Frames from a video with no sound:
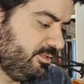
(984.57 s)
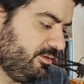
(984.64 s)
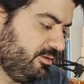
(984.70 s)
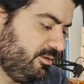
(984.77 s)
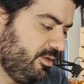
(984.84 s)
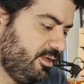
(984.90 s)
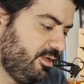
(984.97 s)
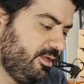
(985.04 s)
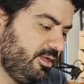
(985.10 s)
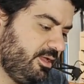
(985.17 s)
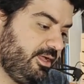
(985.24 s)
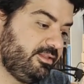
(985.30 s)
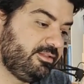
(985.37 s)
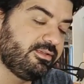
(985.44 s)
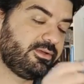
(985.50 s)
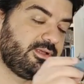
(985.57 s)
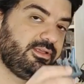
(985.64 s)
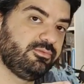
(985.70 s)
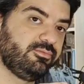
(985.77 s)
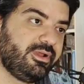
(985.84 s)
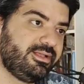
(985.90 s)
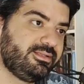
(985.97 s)
The
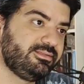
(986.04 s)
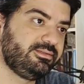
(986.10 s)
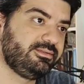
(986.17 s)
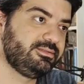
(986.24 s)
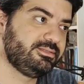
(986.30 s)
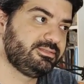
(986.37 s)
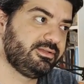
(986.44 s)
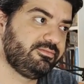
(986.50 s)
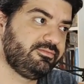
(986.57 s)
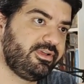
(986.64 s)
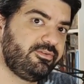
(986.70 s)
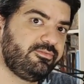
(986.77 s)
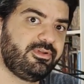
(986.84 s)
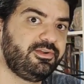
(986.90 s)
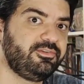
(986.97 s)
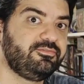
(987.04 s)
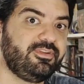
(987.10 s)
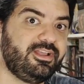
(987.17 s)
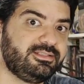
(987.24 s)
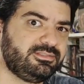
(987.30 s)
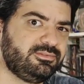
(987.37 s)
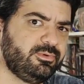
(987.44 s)
8K resin is a very
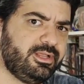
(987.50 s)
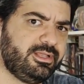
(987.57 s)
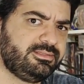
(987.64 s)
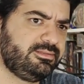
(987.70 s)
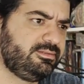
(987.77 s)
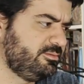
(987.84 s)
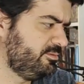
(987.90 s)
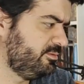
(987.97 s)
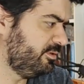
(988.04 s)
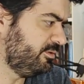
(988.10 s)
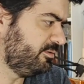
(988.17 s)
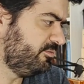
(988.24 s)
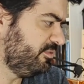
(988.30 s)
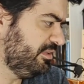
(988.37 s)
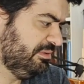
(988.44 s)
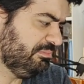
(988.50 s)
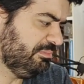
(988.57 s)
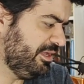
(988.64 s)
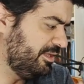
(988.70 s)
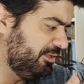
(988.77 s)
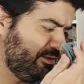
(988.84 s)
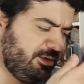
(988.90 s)
fast resin. I think
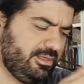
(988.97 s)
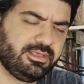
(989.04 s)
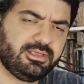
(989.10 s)
my